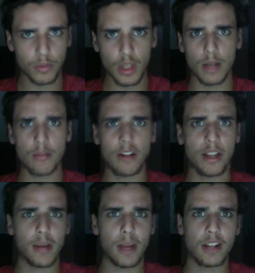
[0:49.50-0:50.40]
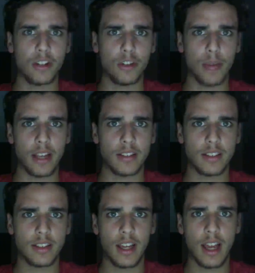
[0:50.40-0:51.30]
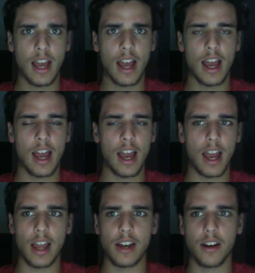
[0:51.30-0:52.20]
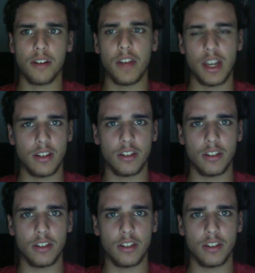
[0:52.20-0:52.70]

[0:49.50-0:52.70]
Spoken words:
bringing it back to your base, and then